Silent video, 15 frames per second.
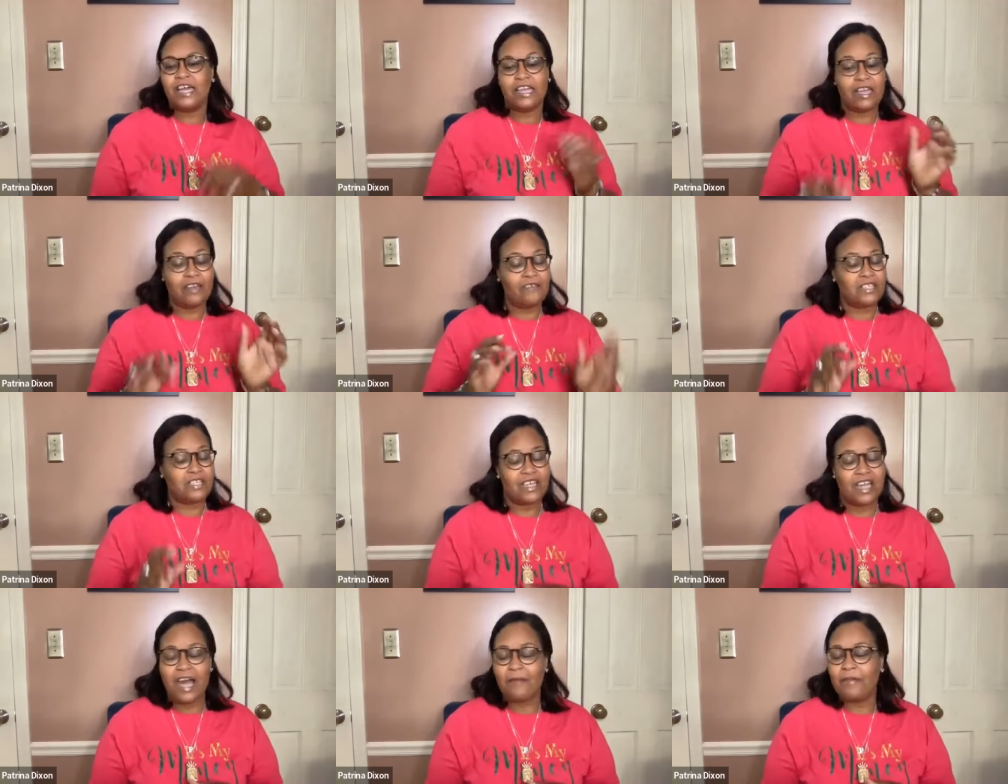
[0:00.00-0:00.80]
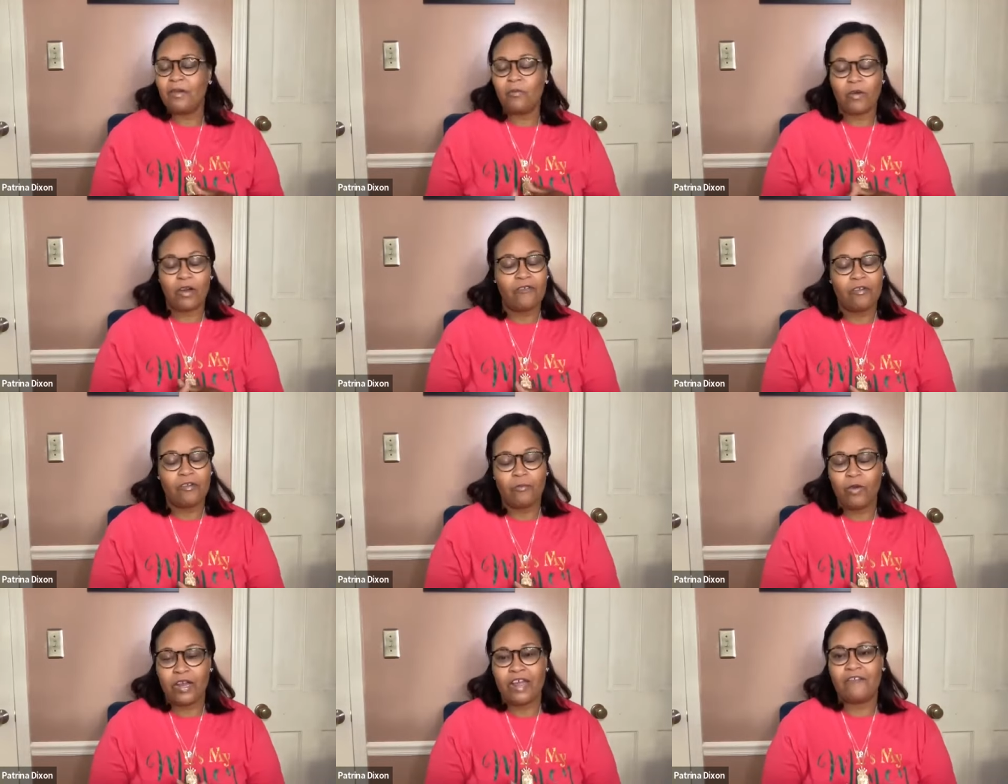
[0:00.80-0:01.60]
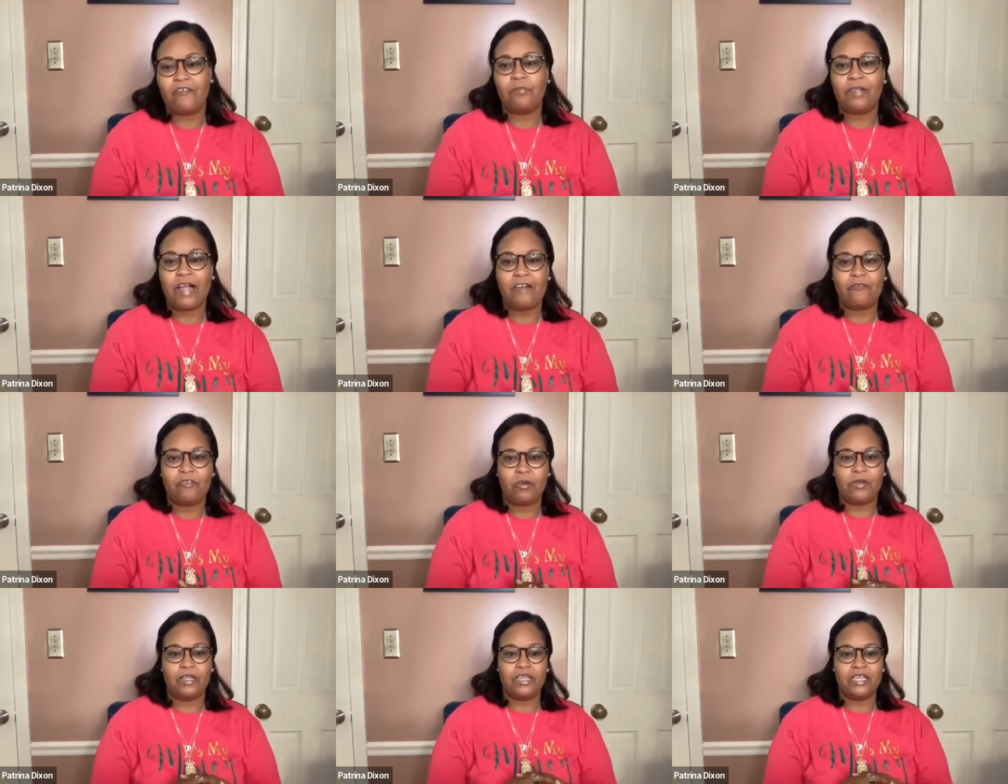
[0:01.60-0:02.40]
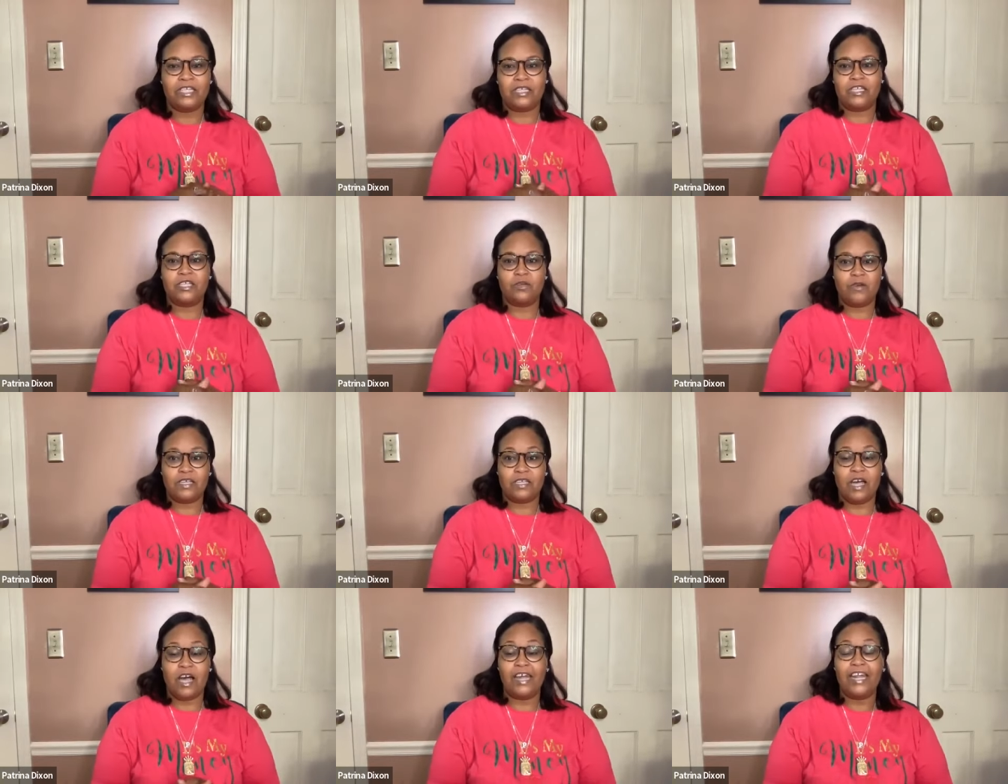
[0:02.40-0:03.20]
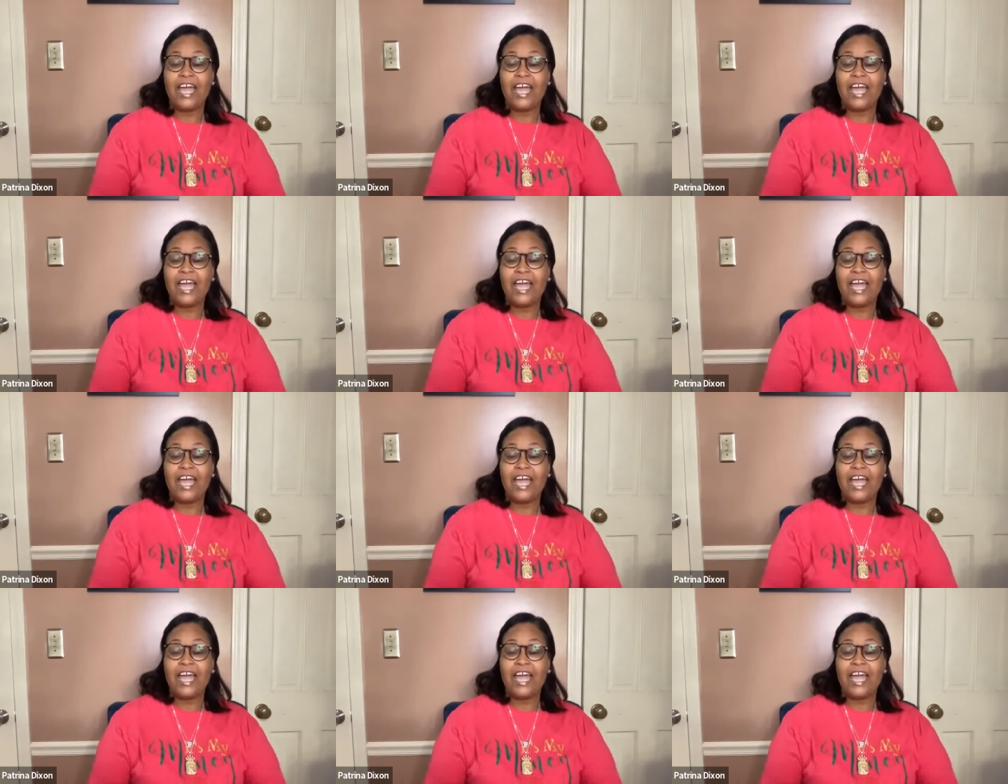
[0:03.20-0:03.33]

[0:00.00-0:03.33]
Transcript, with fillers: give us a comment wherever, whatever platform you're listening to us on.